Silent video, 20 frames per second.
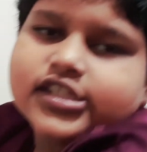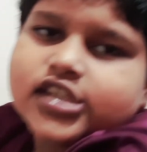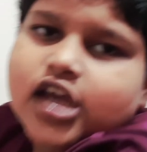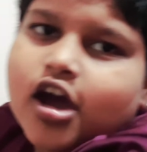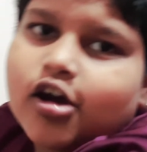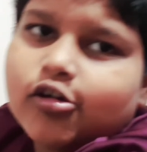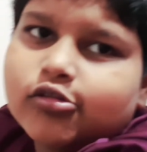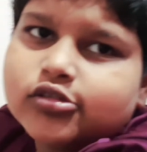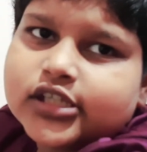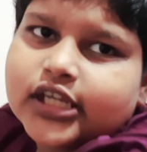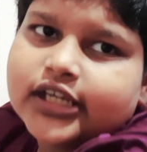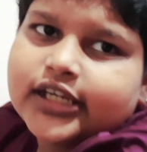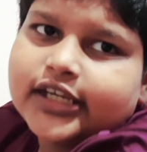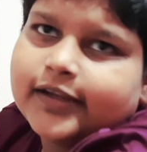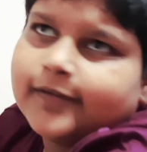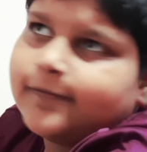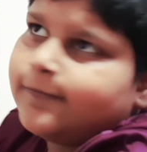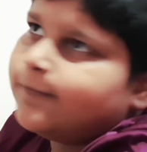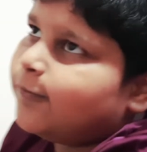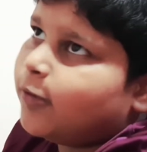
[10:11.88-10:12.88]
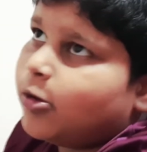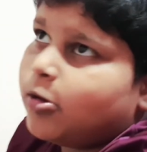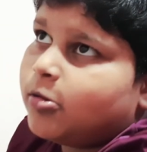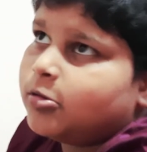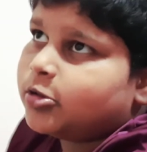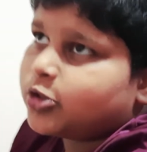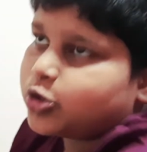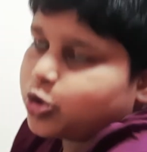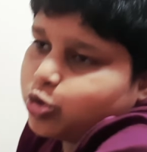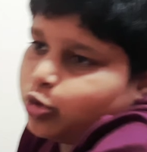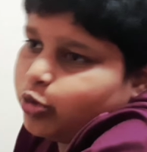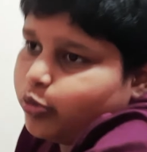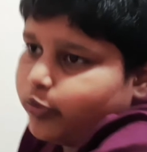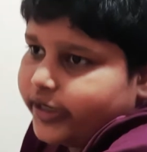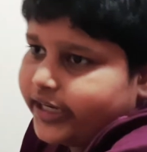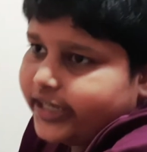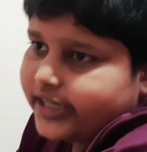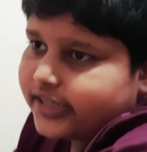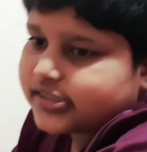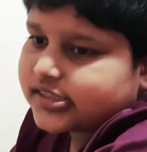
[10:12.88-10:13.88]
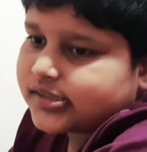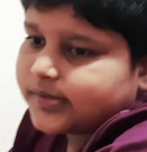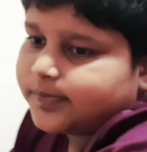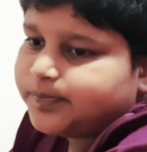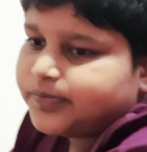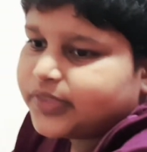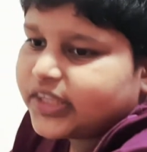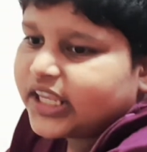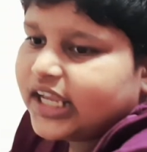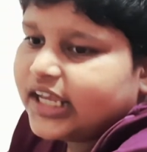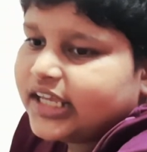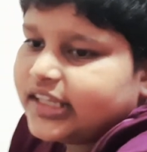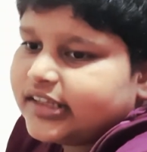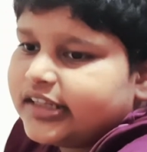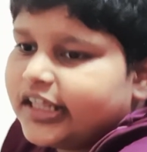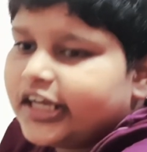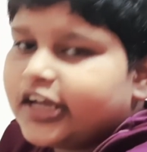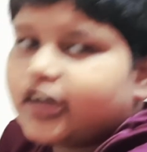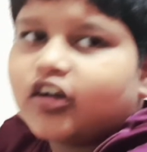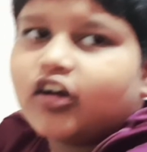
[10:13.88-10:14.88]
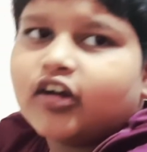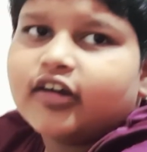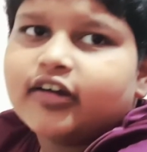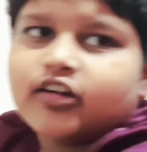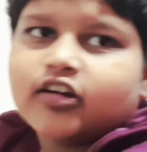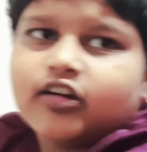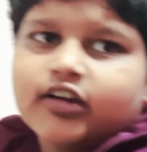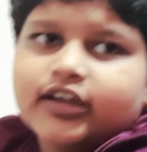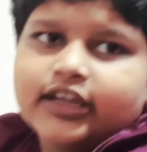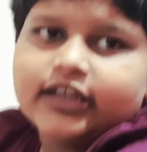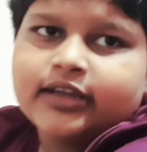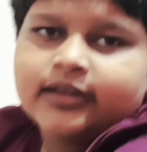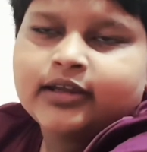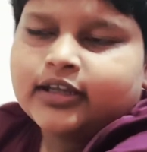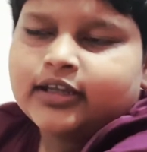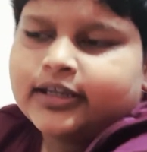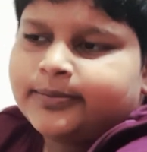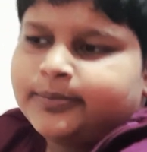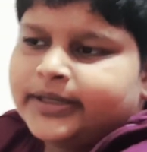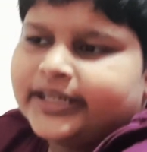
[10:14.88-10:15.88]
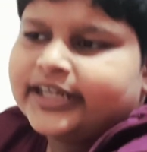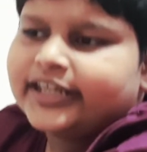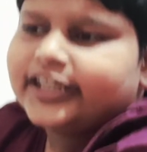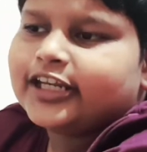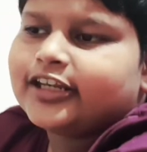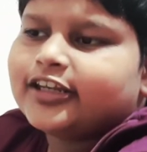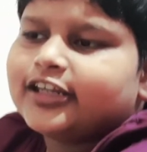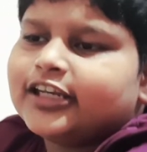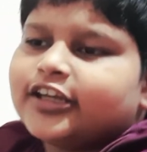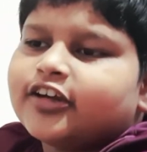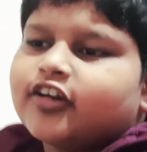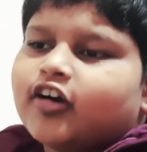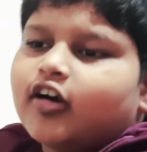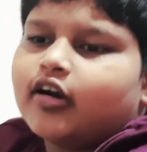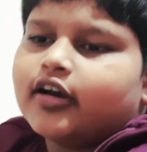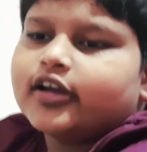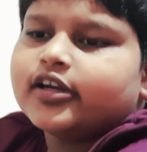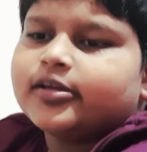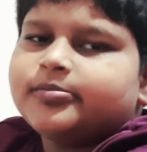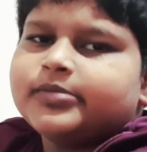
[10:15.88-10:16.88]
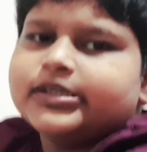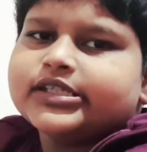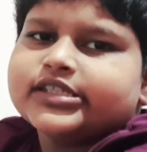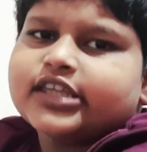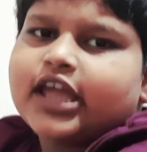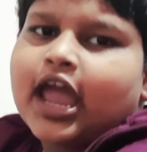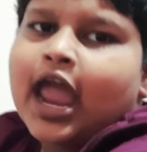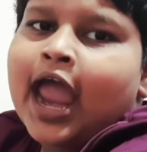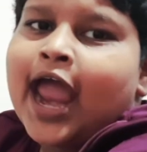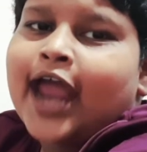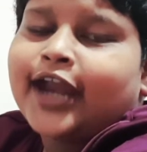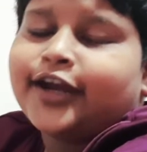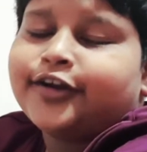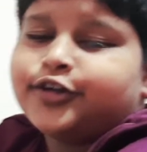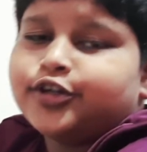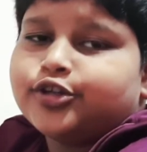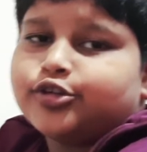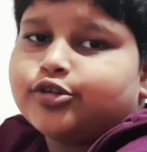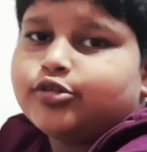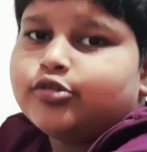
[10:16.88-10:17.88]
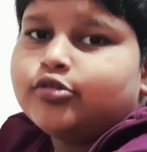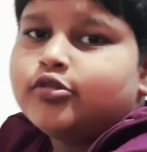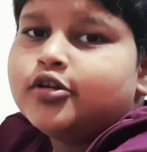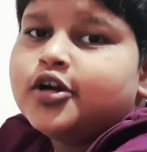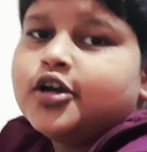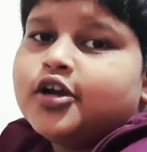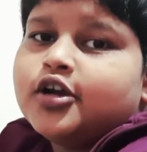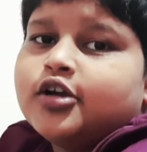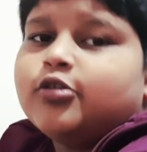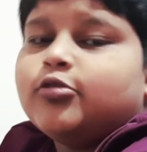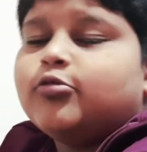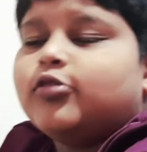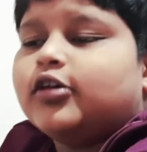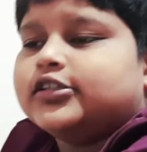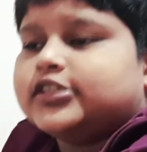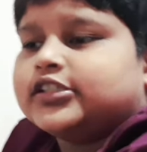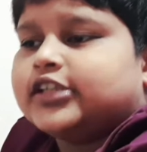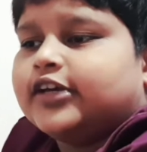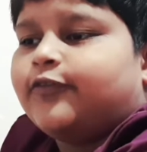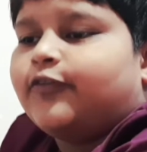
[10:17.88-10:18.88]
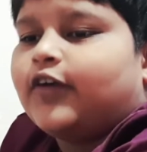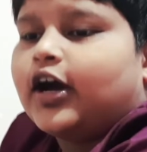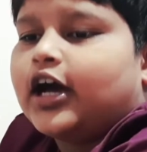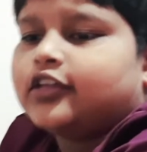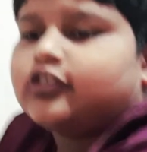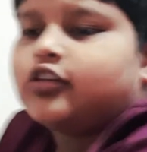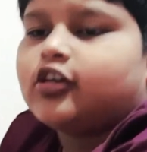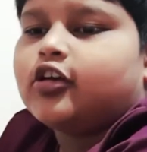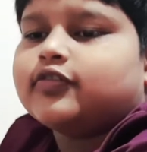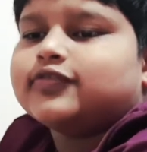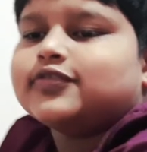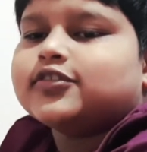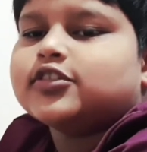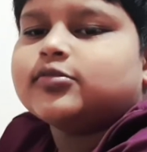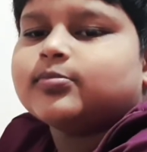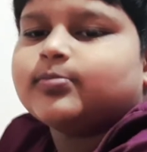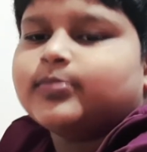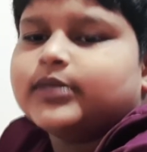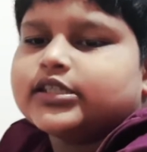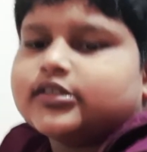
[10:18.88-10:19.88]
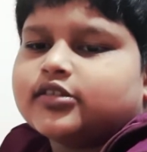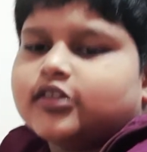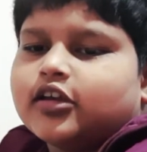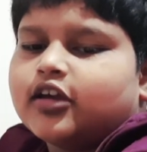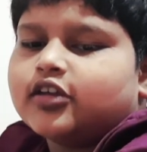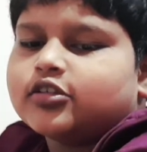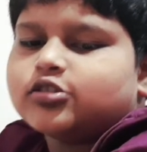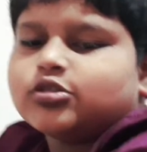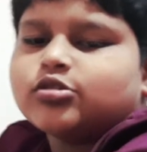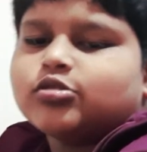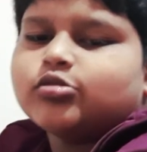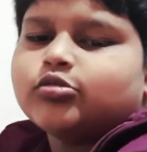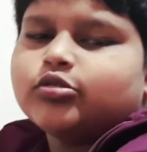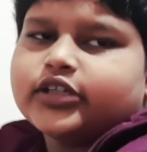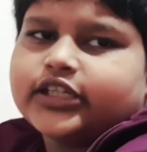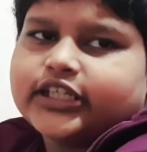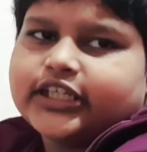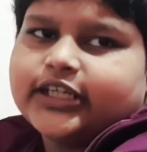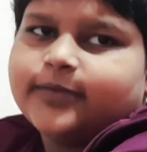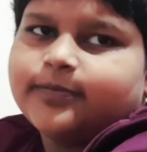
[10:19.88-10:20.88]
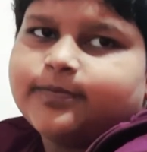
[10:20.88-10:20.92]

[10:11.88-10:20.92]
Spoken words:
house and live for 2 weeks. They immediately called Mr. Andrew, who was the father of Miss Suti.